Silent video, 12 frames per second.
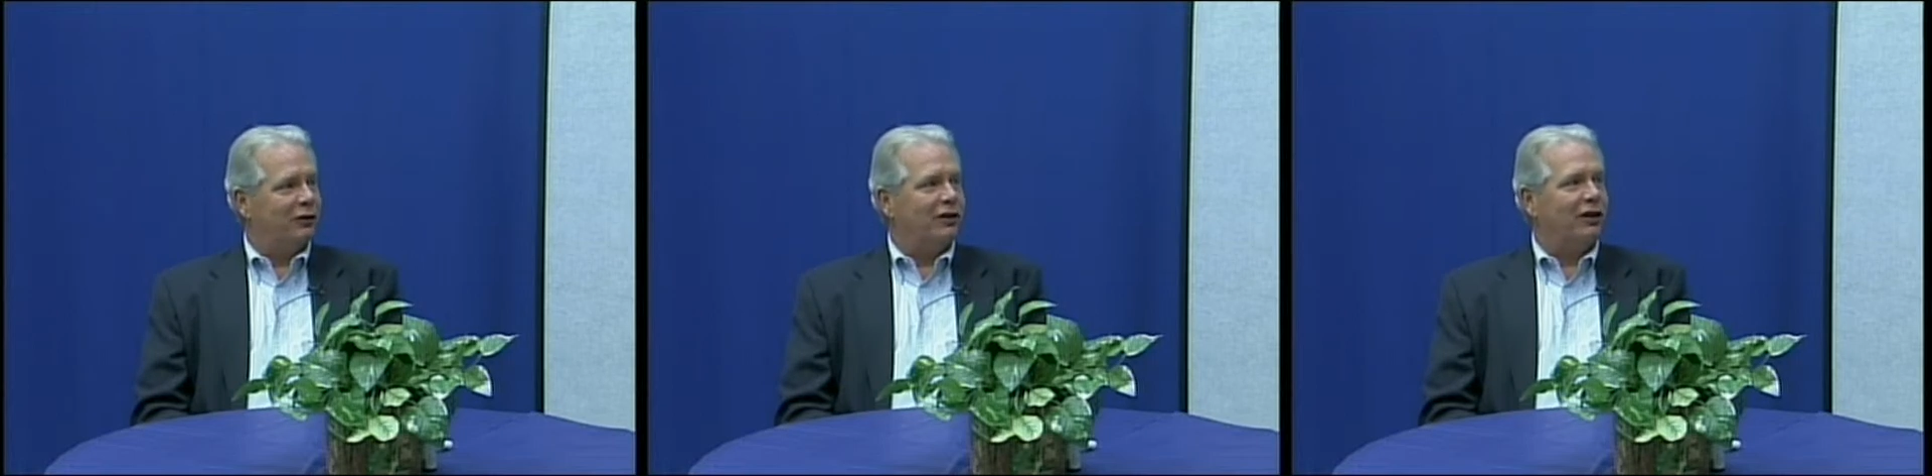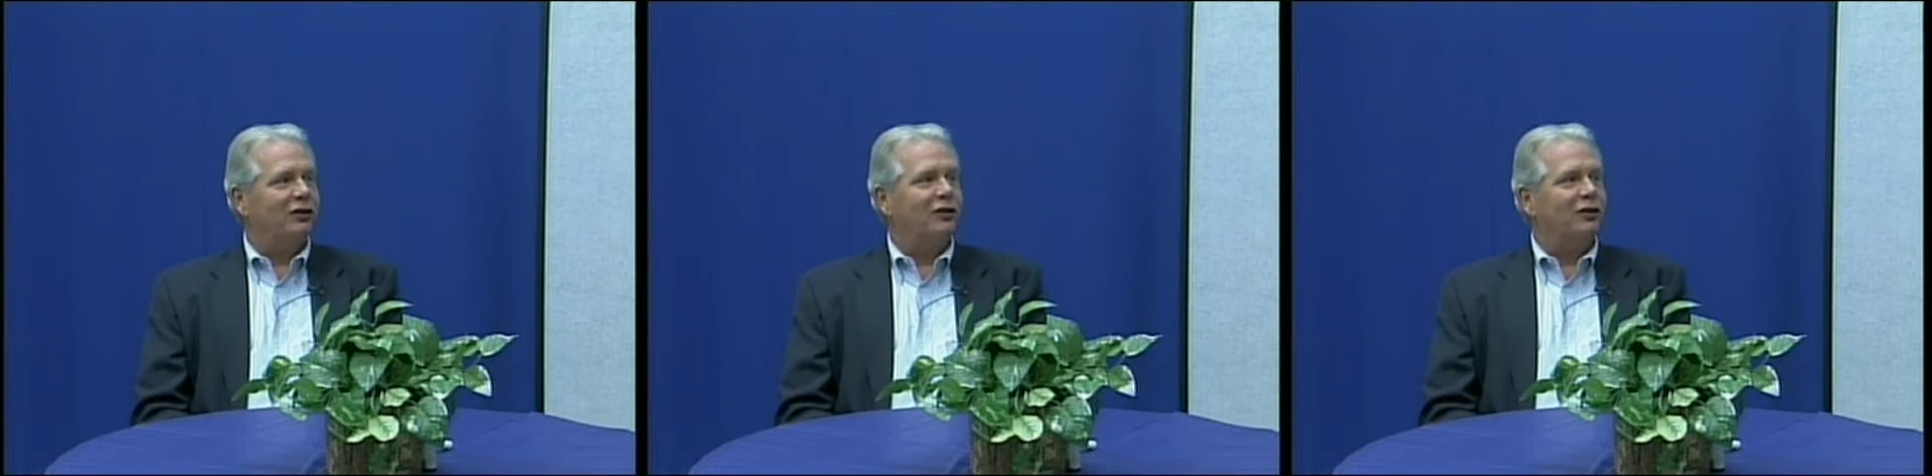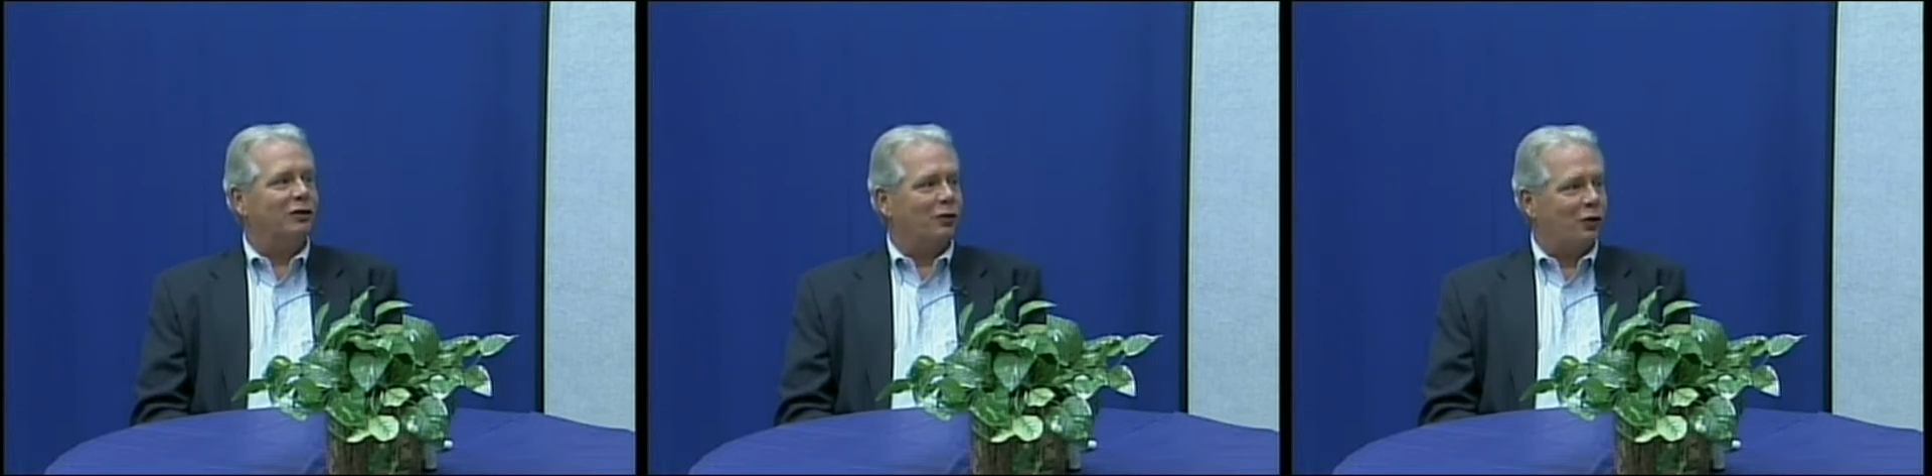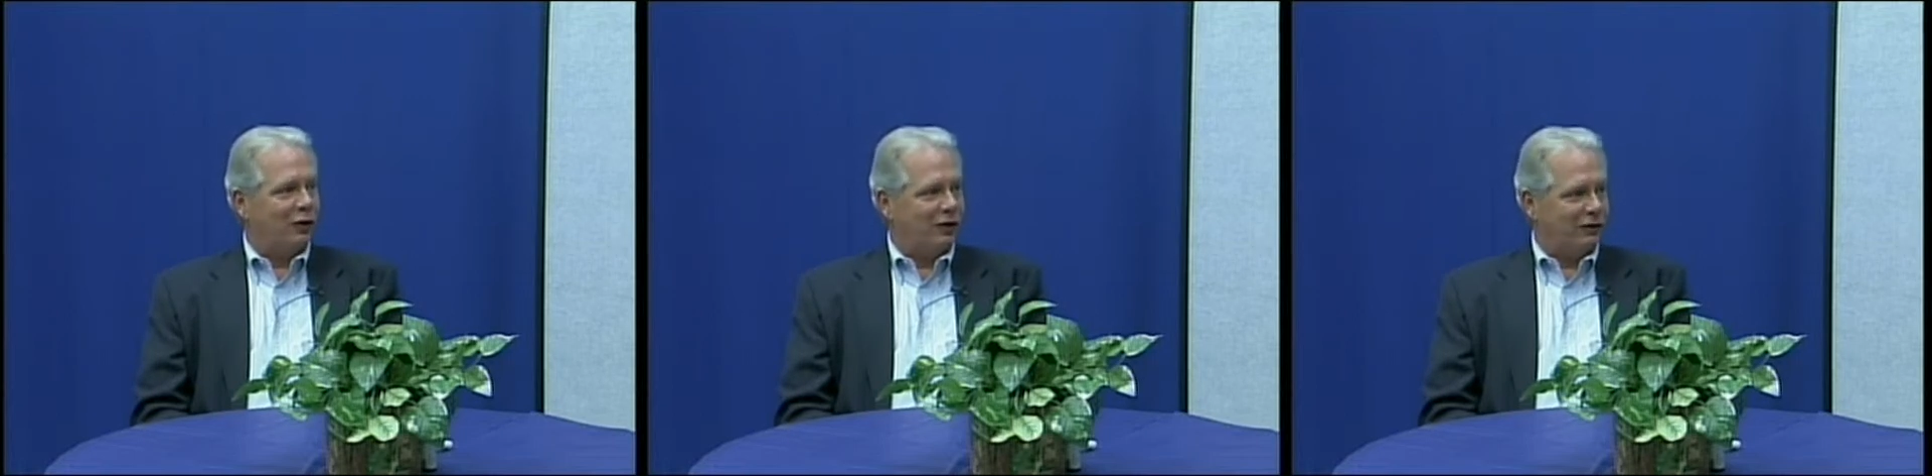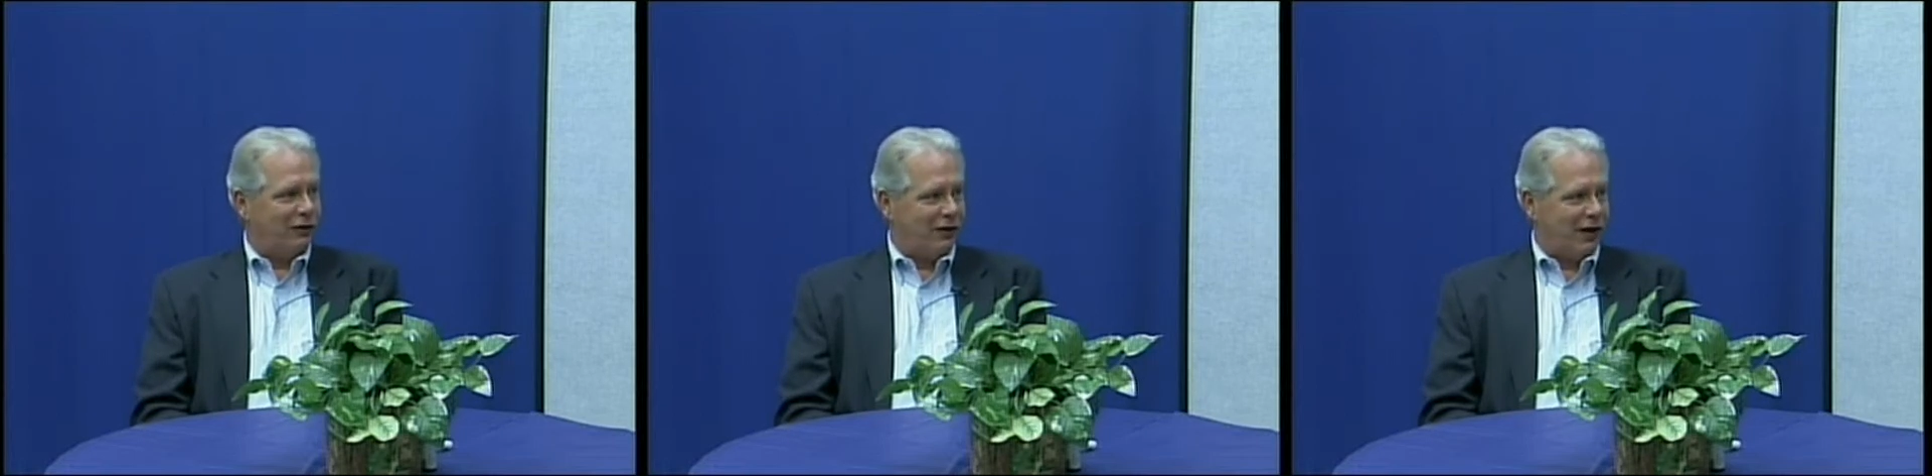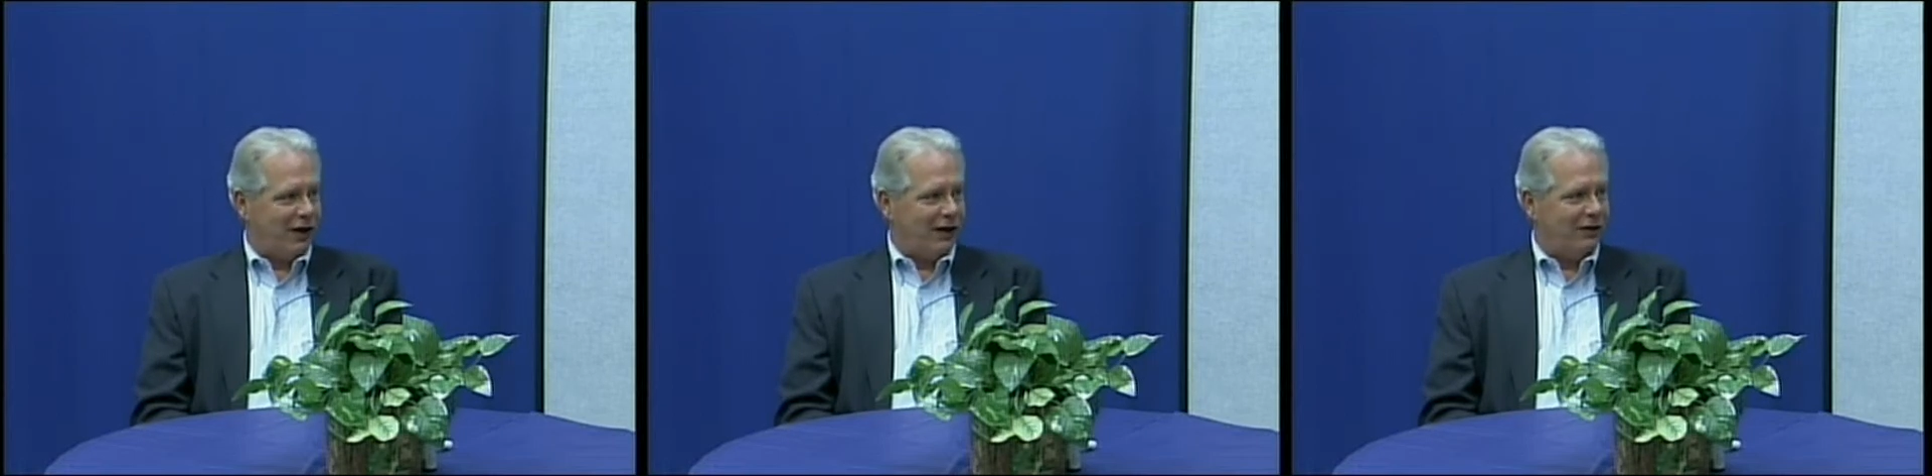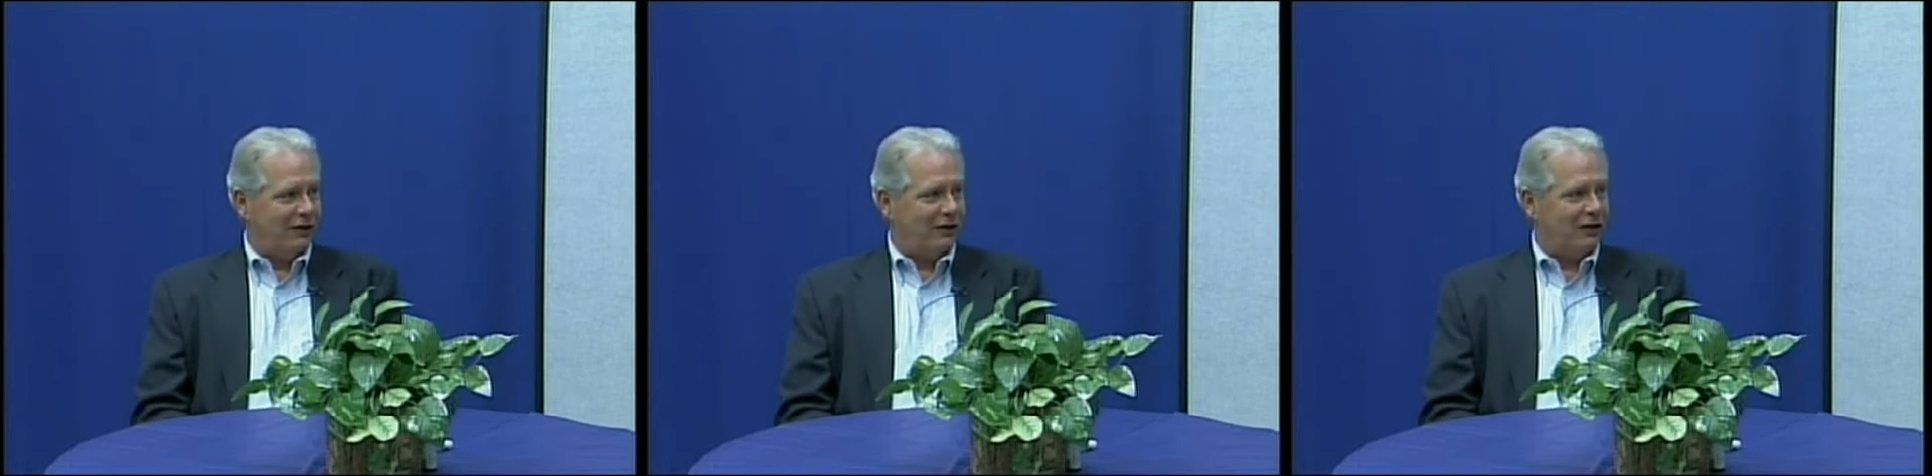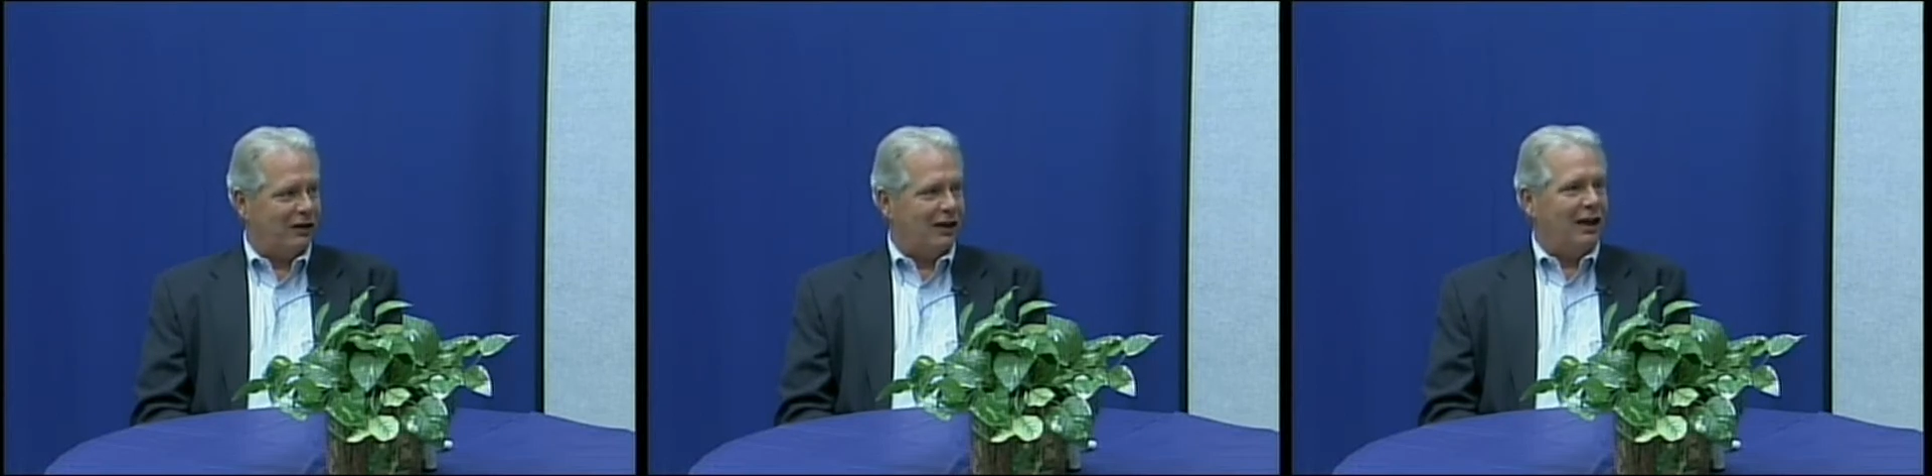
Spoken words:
sessions 4 and 5.